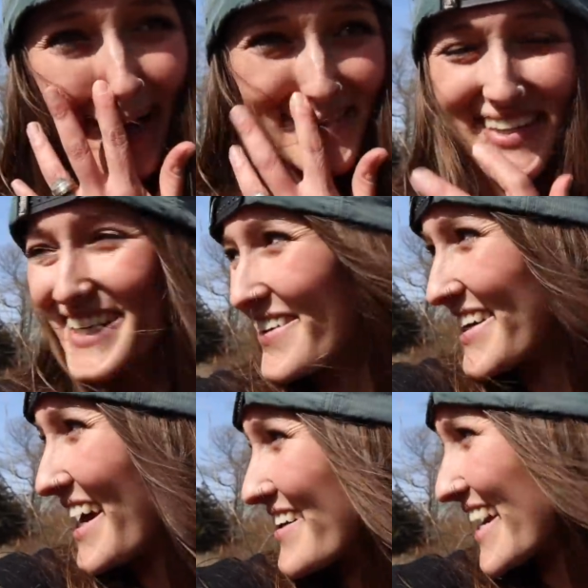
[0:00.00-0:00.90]
I really
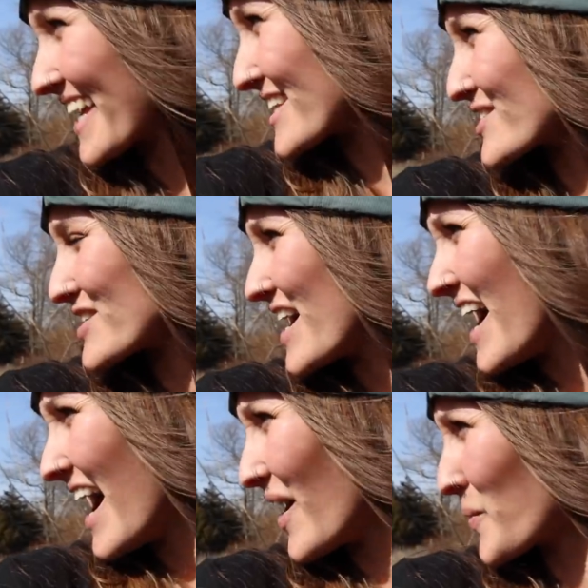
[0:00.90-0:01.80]
don't care. Nathan's
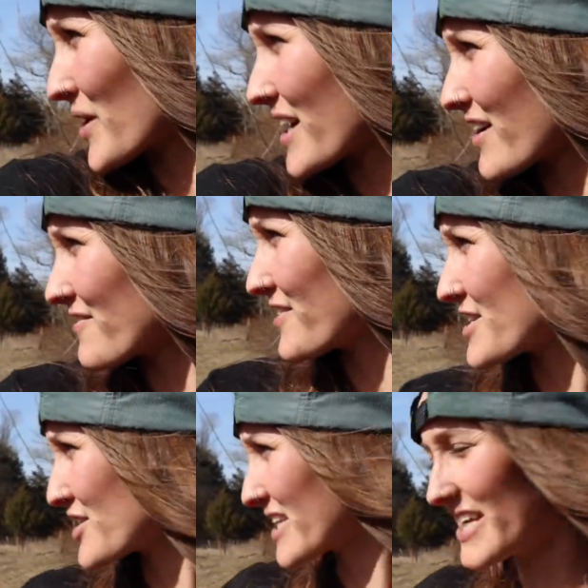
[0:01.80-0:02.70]
uh, working on
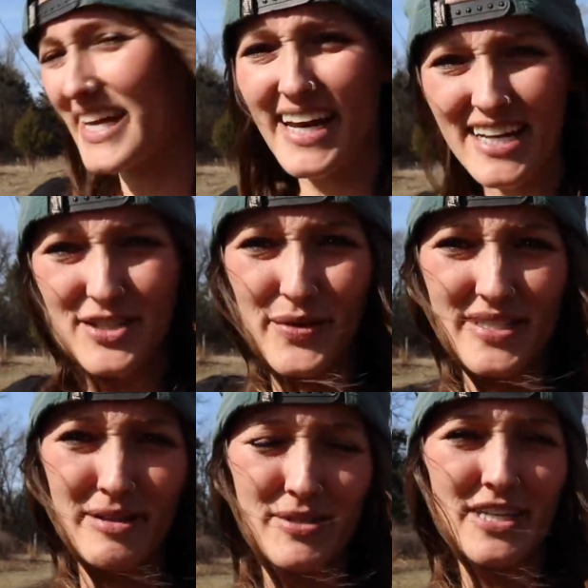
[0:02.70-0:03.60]
finishing the netting,
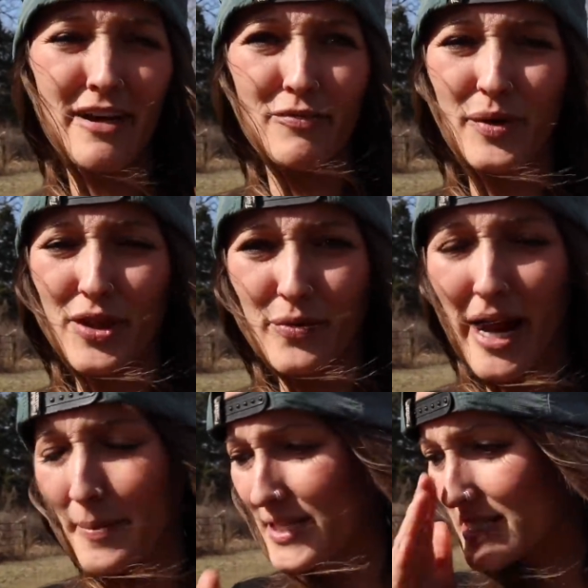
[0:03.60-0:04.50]
doing some stuff with the
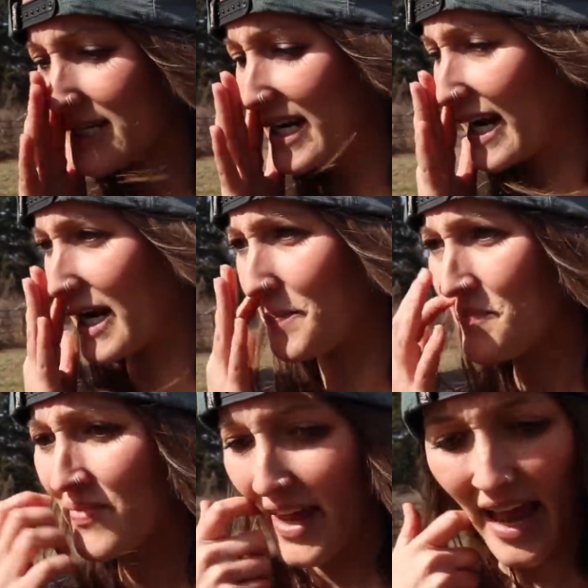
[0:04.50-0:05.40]
rabbits today.
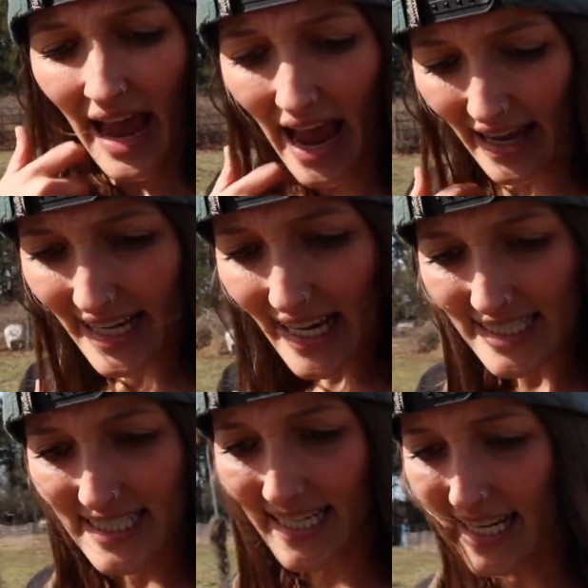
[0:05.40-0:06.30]
I got
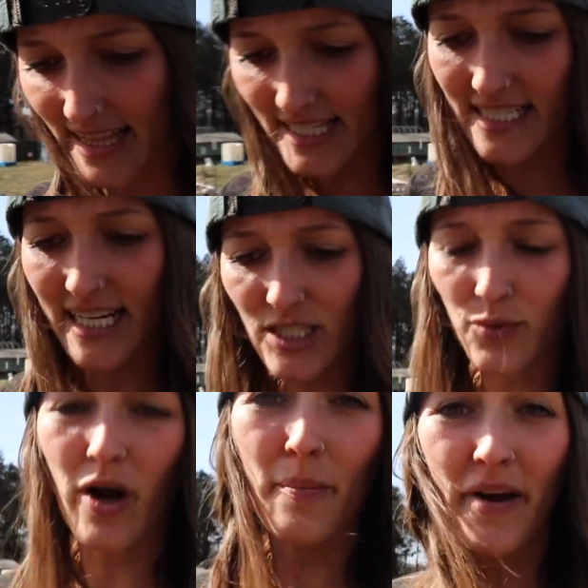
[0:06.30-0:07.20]
sent in the seed
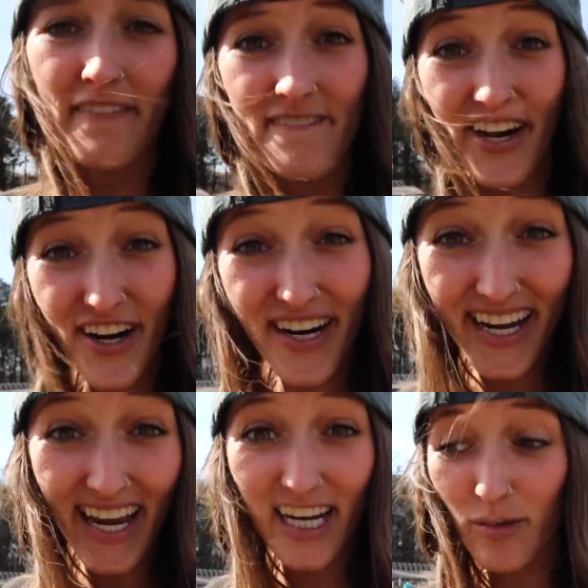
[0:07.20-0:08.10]
swap a
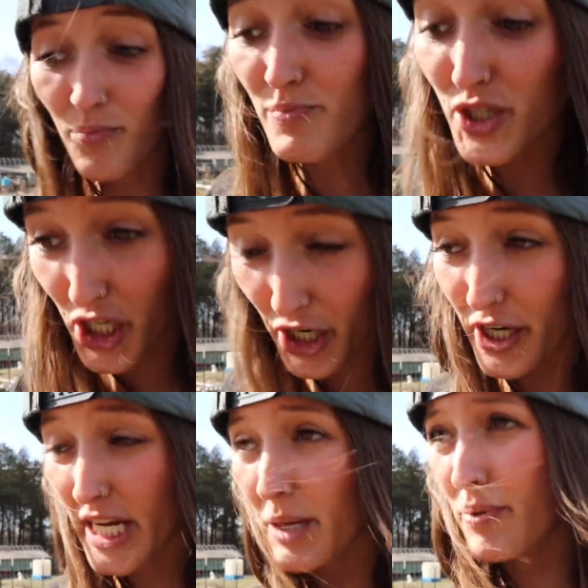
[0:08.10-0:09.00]
variegated
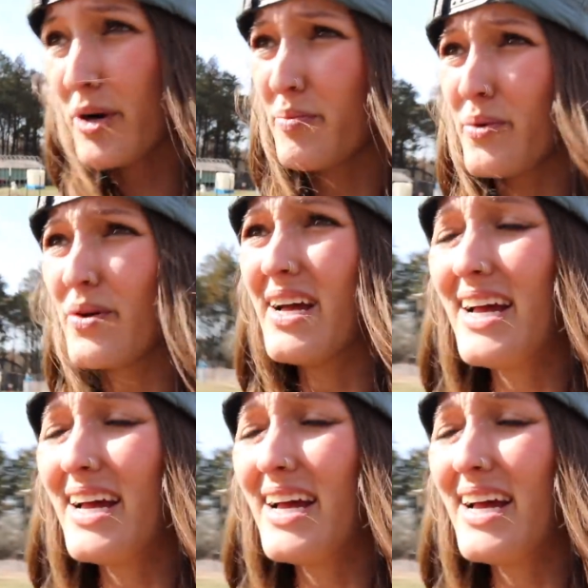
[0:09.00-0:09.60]
Cherokee purple.